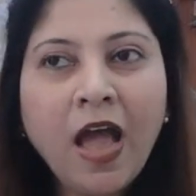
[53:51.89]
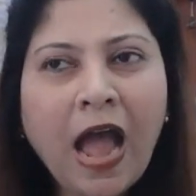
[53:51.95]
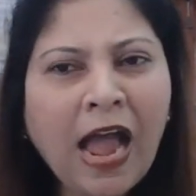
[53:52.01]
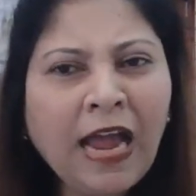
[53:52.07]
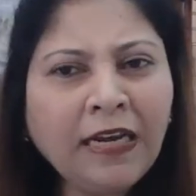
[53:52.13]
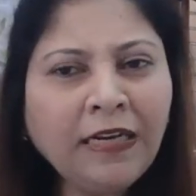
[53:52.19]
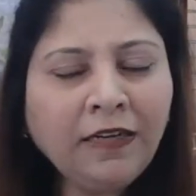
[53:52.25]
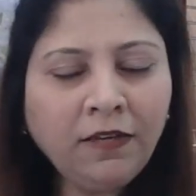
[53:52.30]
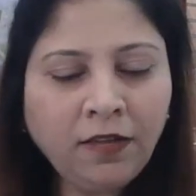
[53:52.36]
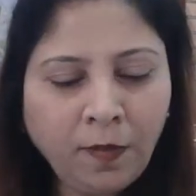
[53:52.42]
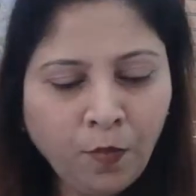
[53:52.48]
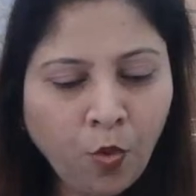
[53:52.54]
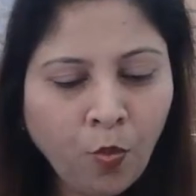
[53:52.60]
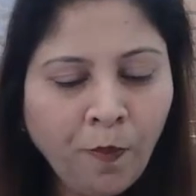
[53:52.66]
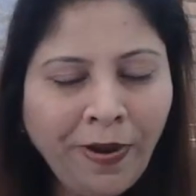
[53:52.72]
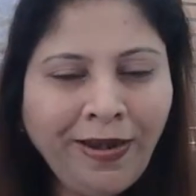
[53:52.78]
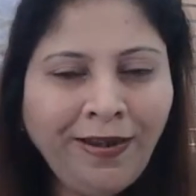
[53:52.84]
And the
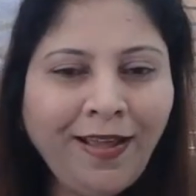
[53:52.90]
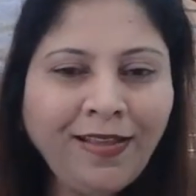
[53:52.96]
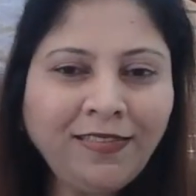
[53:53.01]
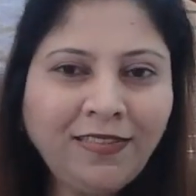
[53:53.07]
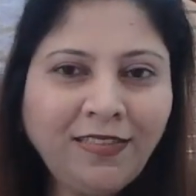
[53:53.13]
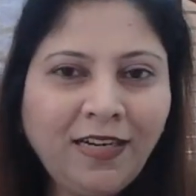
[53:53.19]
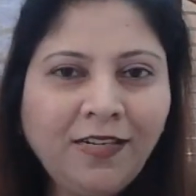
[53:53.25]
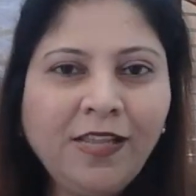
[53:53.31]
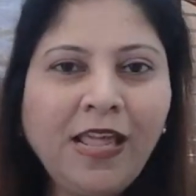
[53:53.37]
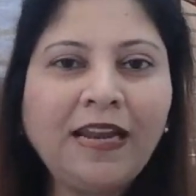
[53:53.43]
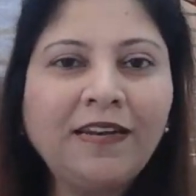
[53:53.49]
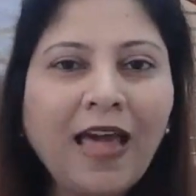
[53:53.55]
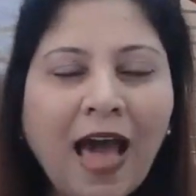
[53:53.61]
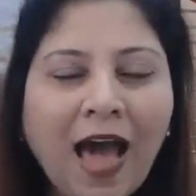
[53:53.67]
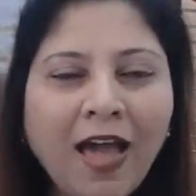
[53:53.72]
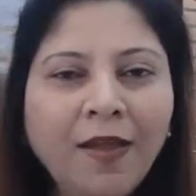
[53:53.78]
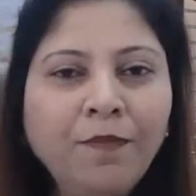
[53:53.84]
moment I said that
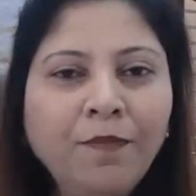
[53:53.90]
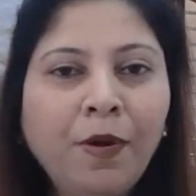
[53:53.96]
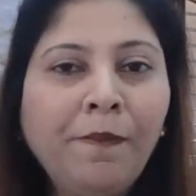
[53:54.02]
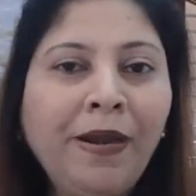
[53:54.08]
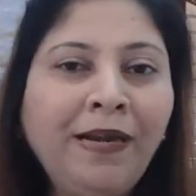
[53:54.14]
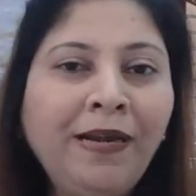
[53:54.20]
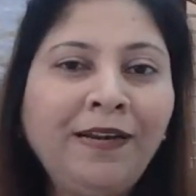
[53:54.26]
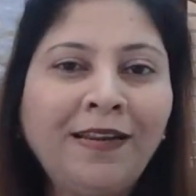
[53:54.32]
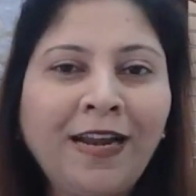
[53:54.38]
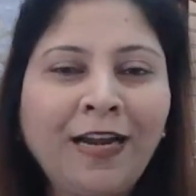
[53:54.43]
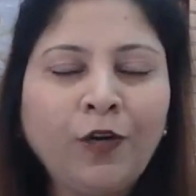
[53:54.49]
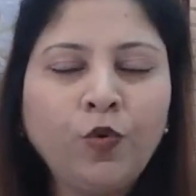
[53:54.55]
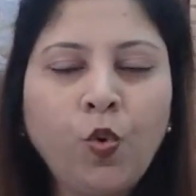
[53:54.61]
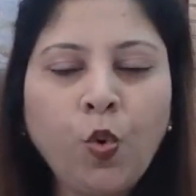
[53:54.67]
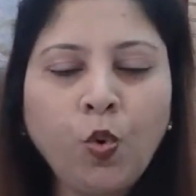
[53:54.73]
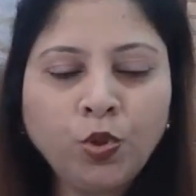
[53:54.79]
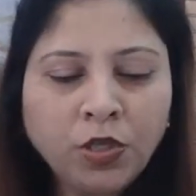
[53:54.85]
I'm a mentor and
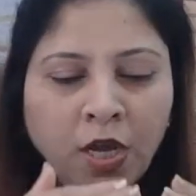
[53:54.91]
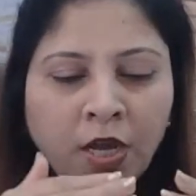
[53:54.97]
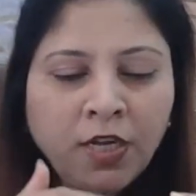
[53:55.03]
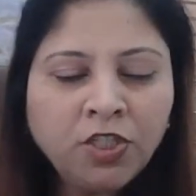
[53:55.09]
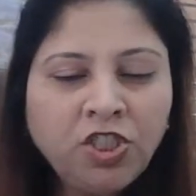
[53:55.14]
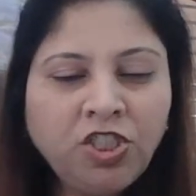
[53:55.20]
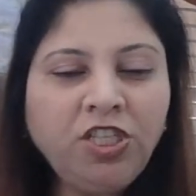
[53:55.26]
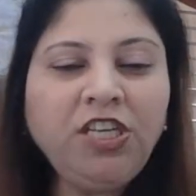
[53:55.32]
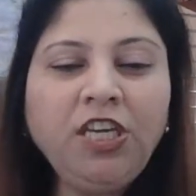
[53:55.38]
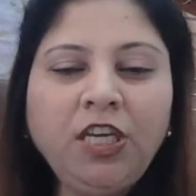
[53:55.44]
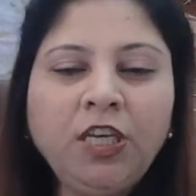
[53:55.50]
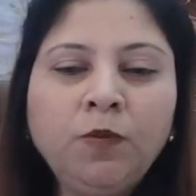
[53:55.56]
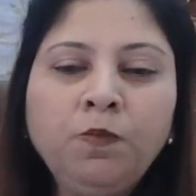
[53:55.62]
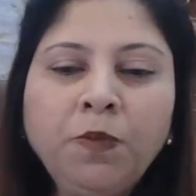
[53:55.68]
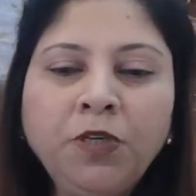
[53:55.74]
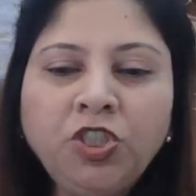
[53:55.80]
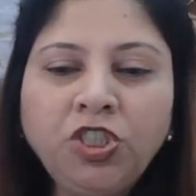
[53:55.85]
coach, she
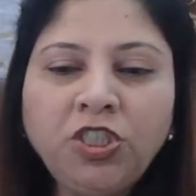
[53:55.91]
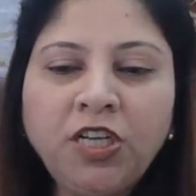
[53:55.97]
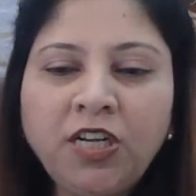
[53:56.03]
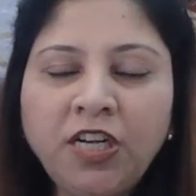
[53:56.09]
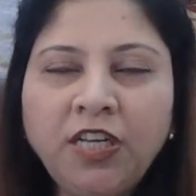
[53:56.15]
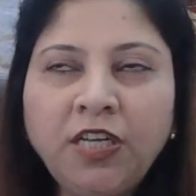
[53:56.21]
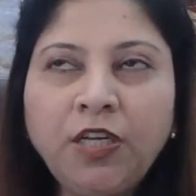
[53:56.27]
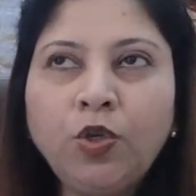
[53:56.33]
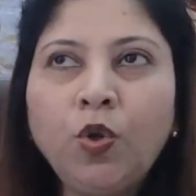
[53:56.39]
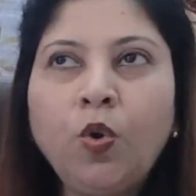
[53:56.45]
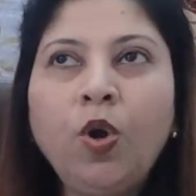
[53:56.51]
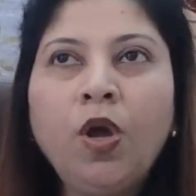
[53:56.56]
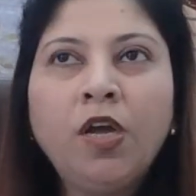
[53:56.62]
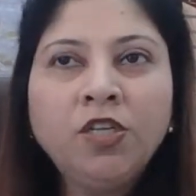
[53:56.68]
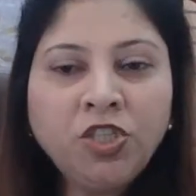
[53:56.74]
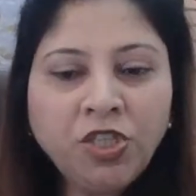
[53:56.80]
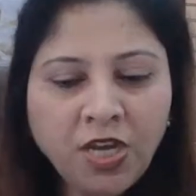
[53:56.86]
immediately,
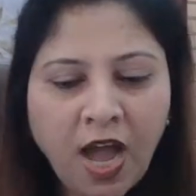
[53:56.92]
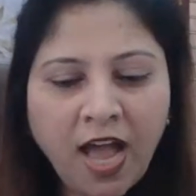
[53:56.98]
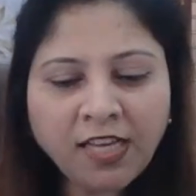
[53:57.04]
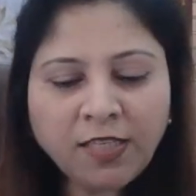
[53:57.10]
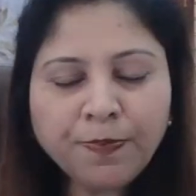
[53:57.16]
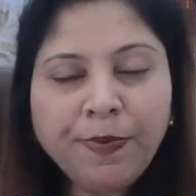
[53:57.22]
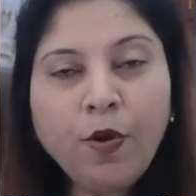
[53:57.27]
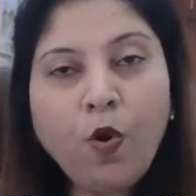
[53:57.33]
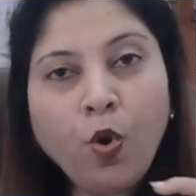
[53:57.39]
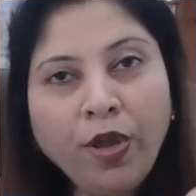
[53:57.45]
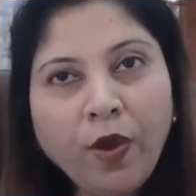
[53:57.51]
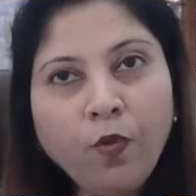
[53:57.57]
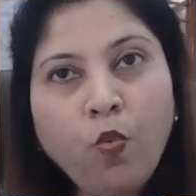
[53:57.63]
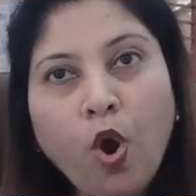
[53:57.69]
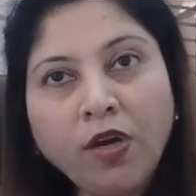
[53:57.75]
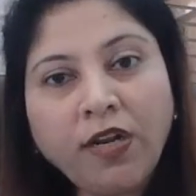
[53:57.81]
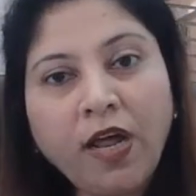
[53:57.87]
she asked me, okay,
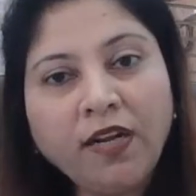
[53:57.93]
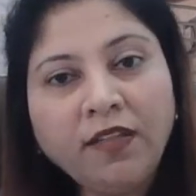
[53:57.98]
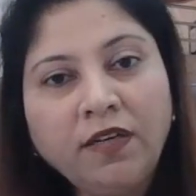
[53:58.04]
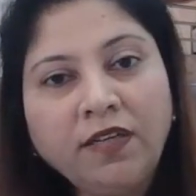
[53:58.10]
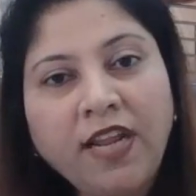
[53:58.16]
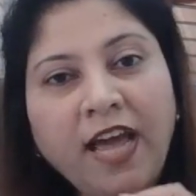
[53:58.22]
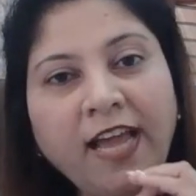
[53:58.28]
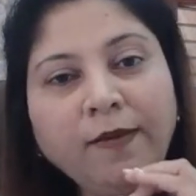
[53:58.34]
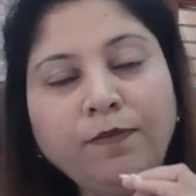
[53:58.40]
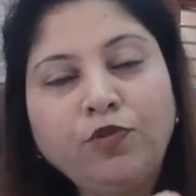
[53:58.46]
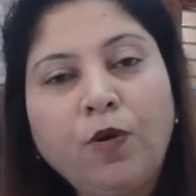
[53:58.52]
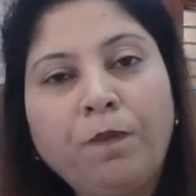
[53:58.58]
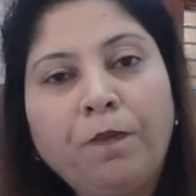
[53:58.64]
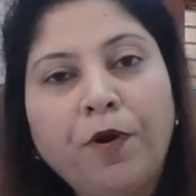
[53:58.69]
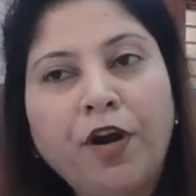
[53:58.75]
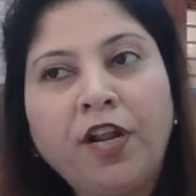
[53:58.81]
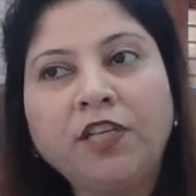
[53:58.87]
what are the types
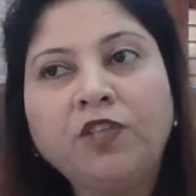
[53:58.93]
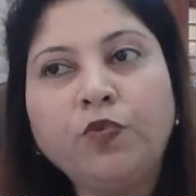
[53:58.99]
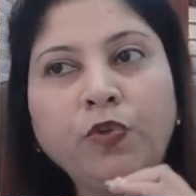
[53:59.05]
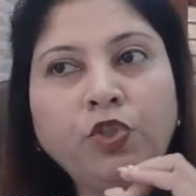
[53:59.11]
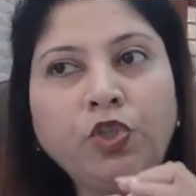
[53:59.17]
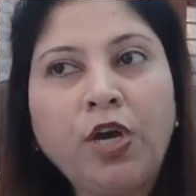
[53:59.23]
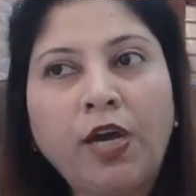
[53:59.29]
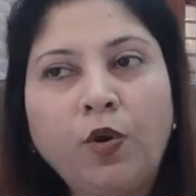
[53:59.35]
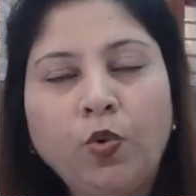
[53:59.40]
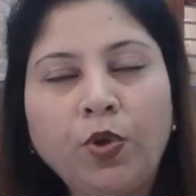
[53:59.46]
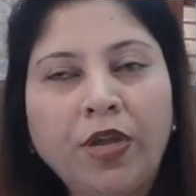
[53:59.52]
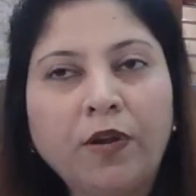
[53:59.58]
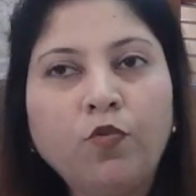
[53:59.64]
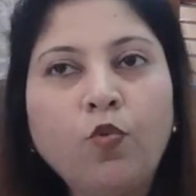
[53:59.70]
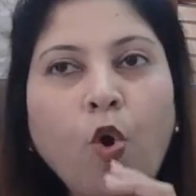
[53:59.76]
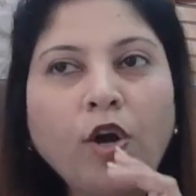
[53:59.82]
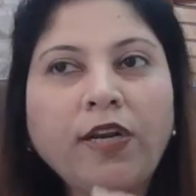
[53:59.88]
of products which you are looking,
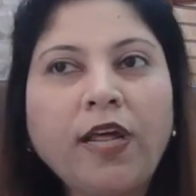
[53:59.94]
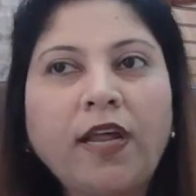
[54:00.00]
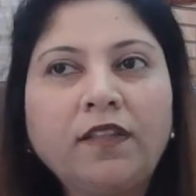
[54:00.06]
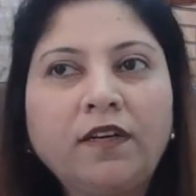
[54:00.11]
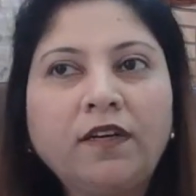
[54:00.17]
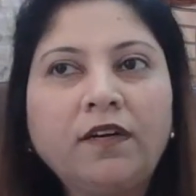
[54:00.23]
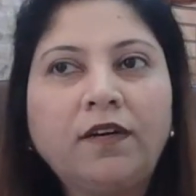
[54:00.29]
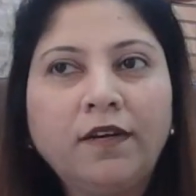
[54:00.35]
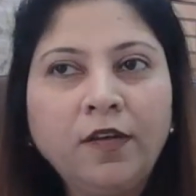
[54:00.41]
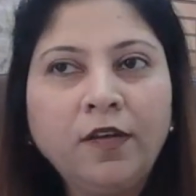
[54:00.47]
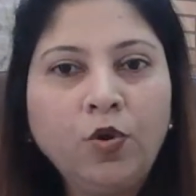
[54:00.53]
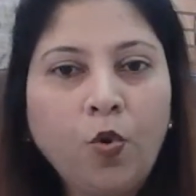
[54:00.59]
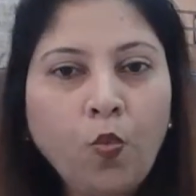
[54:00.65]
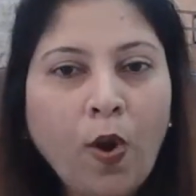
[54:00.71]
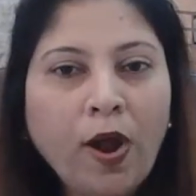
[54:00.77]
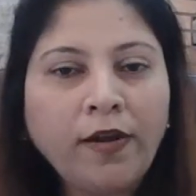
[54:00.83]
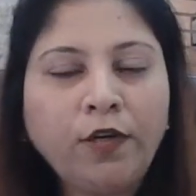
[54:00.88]
what are the,
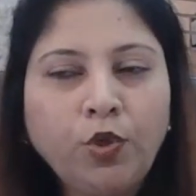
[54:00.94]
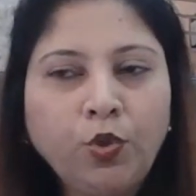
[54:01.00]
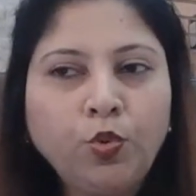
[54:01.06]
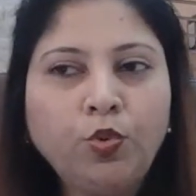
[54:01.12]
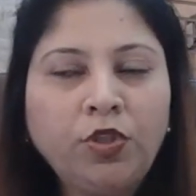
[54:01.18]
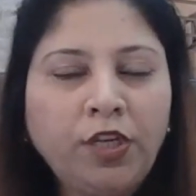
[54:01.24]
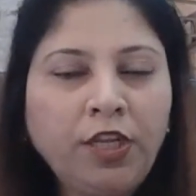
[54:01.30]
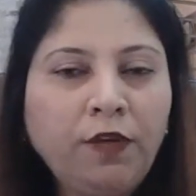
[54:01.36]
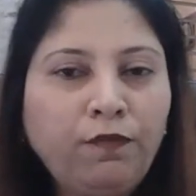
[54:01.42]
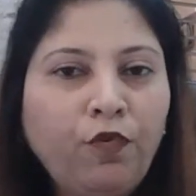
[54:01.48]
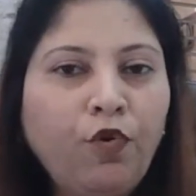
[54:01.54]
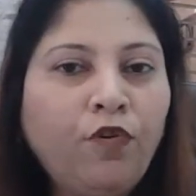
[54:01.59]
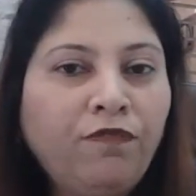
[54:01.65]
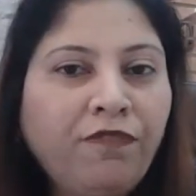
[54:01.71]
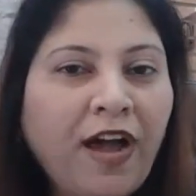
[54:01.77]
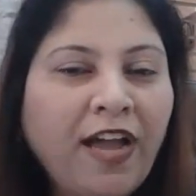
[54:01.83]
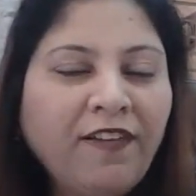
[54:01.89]
one, two, three,
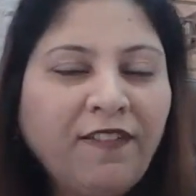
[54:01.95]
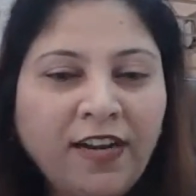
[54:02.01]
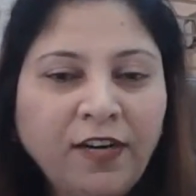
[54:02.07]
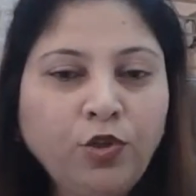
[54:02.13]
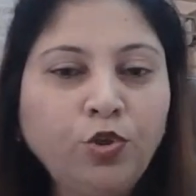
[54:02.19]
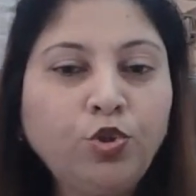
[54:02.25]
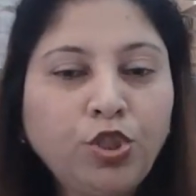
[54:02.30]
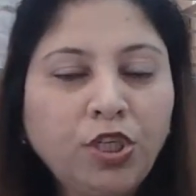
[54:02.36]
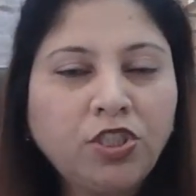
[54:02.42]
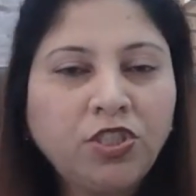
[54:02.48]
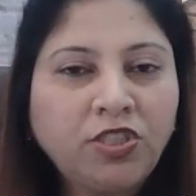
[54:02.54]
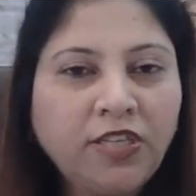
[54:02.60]
four, five, and you just